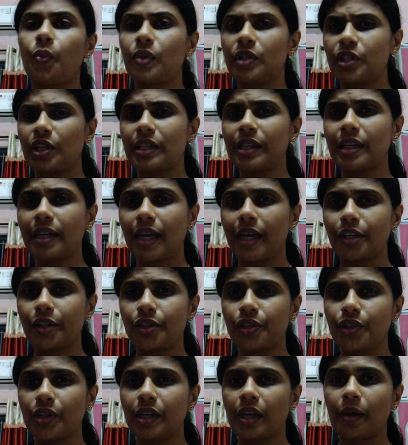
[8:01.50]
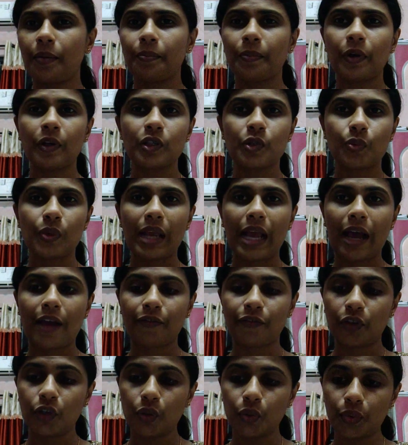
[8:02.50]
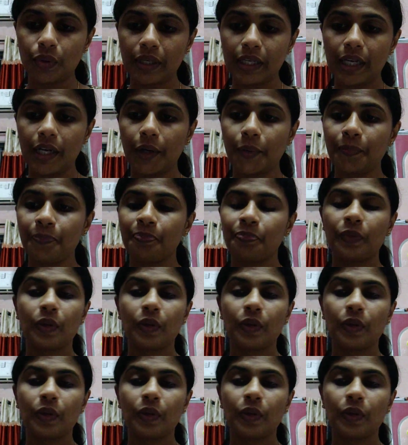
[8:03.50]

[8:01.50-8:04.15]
which are the nitrogen compounds? We have urea,